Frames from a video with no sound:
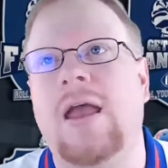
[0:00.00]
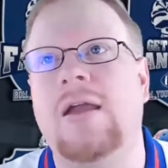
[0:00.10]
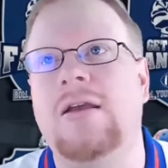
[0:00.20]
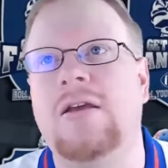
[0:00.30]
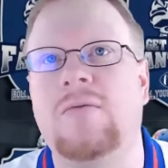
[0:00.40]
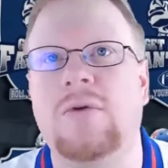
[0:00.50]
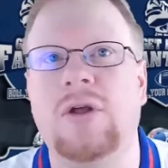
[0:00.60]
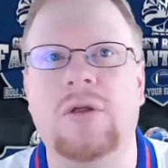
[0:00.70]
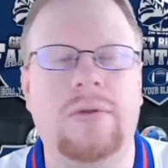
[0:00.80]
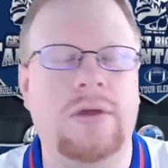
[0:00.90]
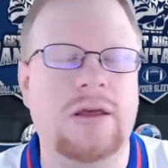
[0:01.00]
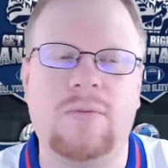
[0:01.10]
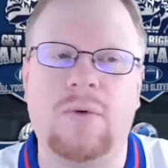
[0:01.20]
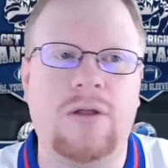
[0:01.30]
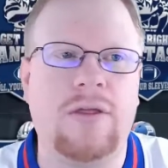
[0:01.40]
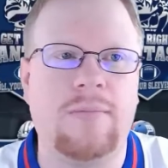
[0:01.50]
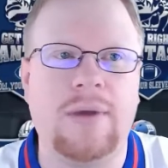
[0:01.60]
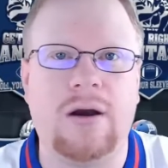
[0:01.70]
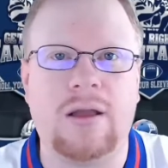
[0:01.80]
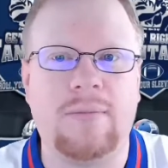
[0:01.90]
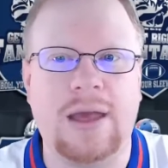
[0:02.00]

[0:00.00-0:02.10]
and he's one of their better